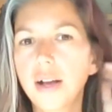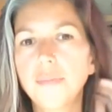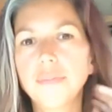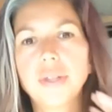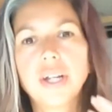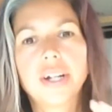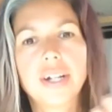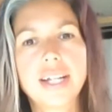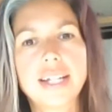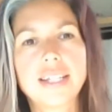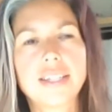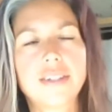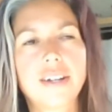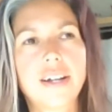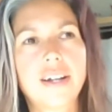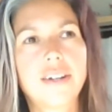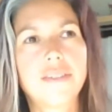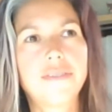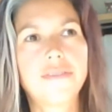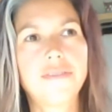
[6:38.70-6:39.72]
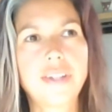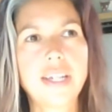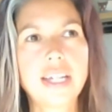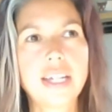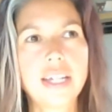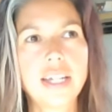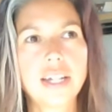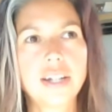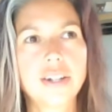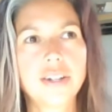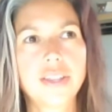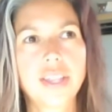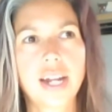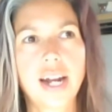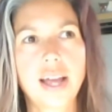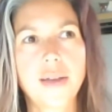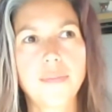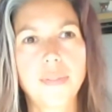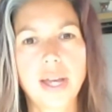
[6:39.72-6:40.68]
There is a fee here that
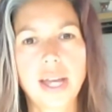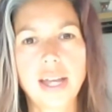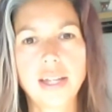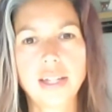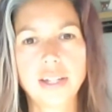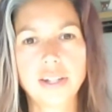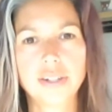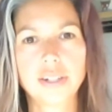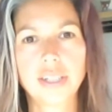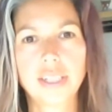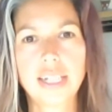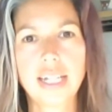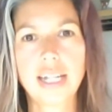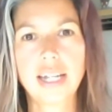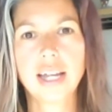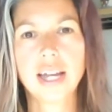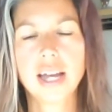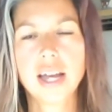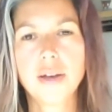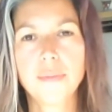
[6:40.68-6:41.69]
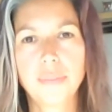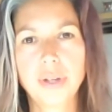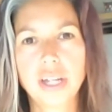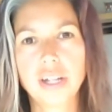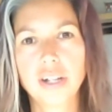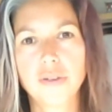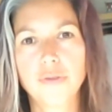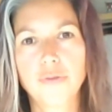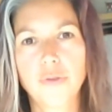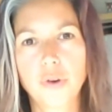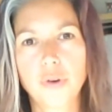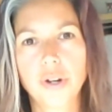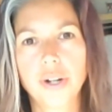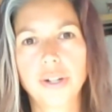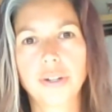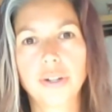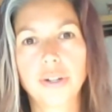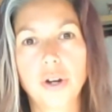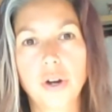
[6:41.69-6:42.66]
I pay yearly, being a
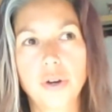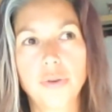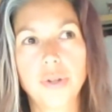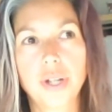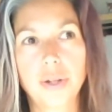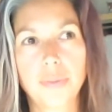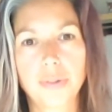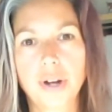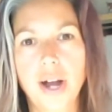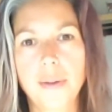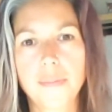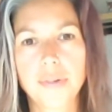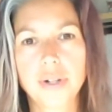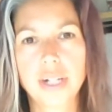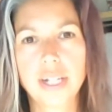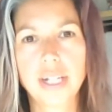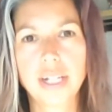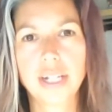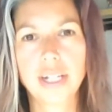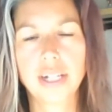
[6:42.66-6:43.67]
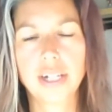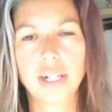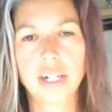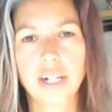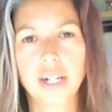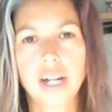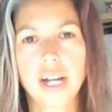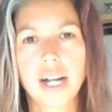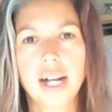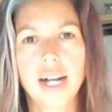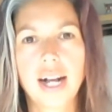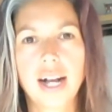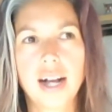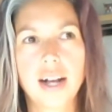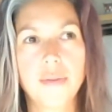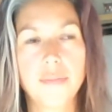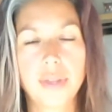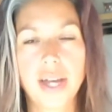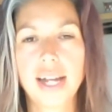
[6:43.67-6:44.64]
foreigner owning property here,
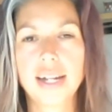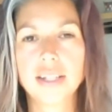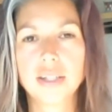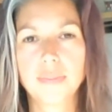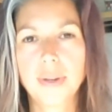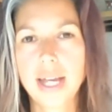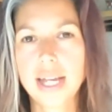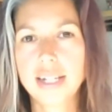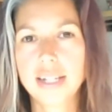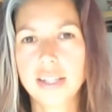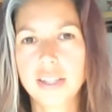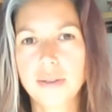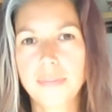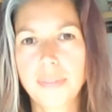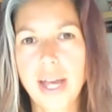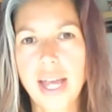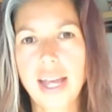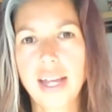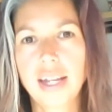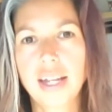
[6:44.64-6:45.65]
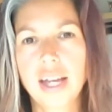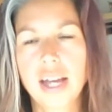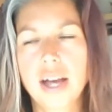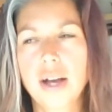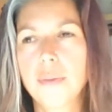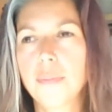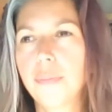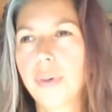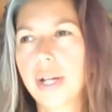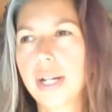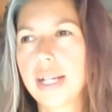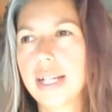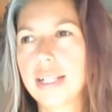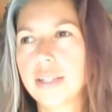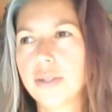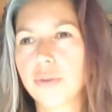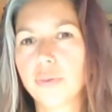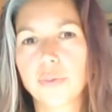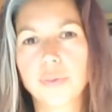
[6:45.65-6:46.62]
that is paid to the bank, but
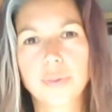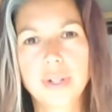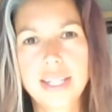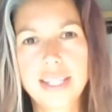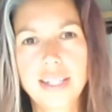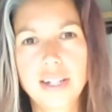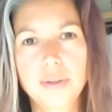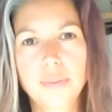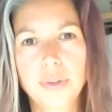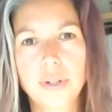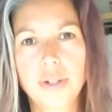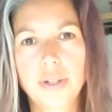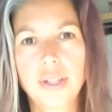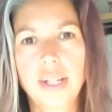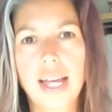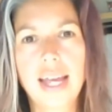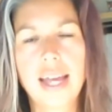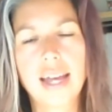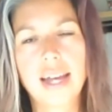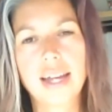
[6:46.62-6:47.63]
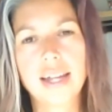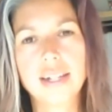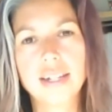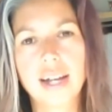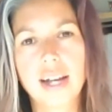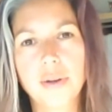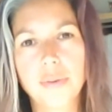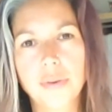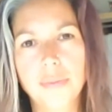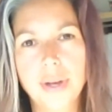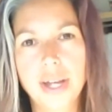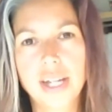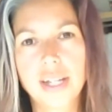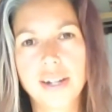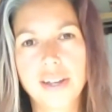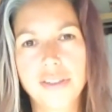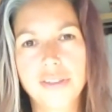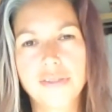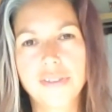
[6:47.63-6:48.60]
it's reasonable, and I will make
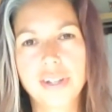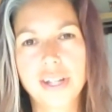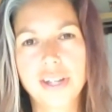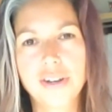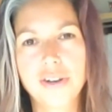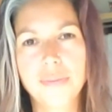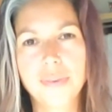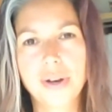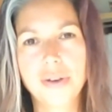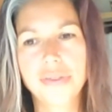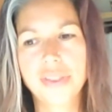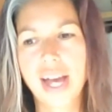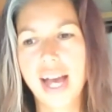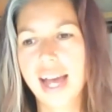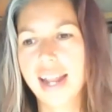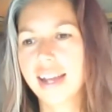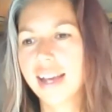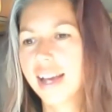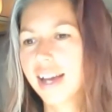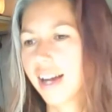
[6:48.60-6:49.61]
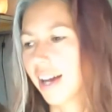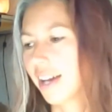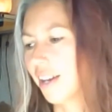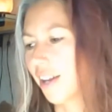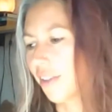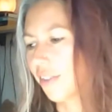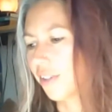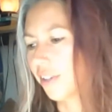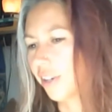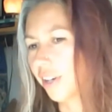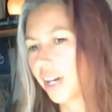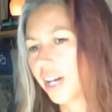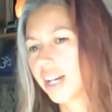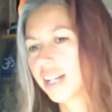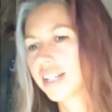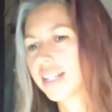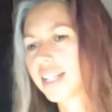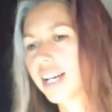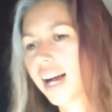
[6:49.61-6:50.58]
another video about that another
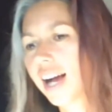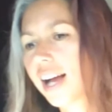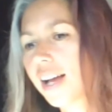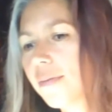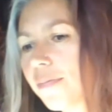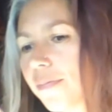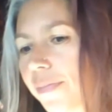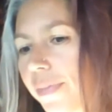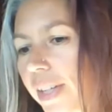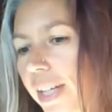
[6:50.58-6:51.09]
time.